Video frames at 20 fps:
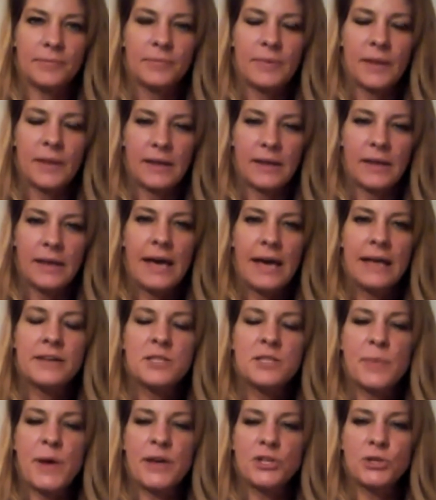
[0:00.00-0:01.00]
and
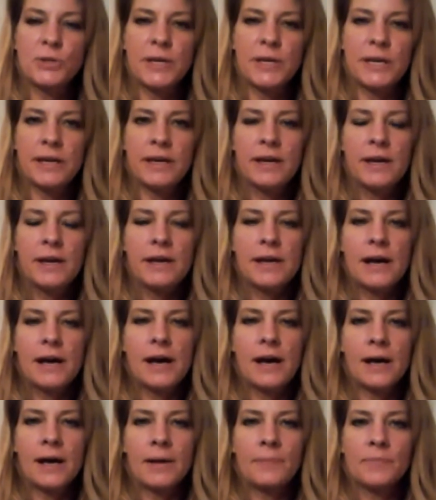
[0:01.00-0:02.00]
especially,
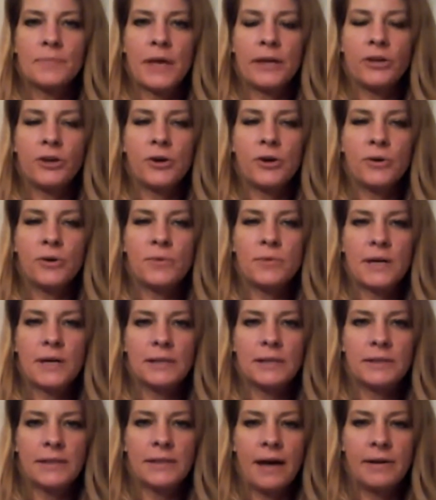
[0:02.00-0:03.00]
I know, well, a
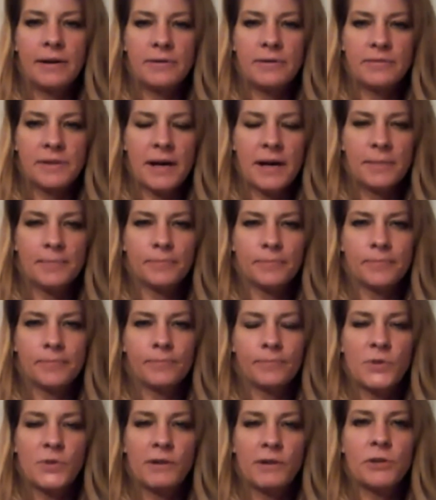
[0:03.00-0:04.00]
lot of
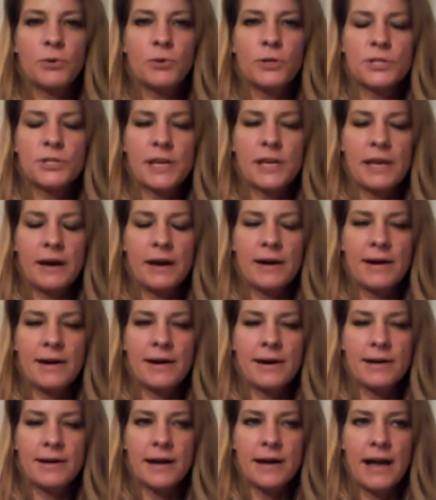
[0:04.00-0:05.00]
our viewers
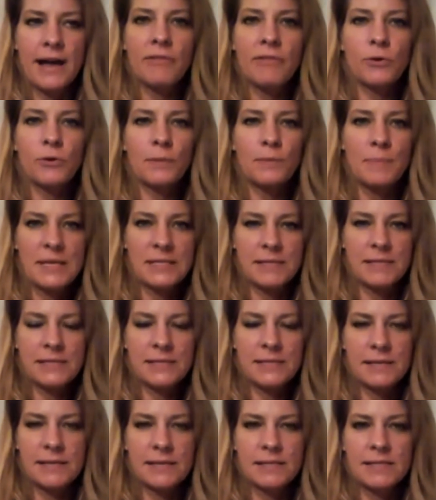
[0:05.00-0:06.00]
have their own
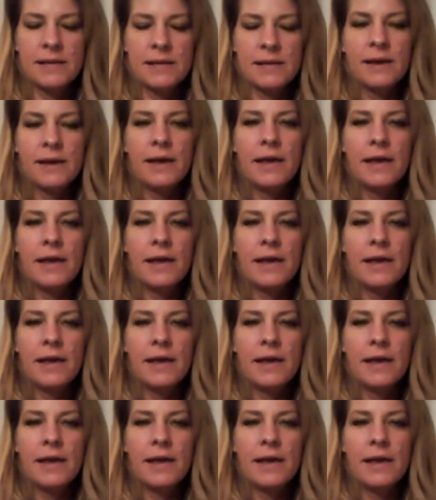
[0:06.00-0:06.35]
businesses,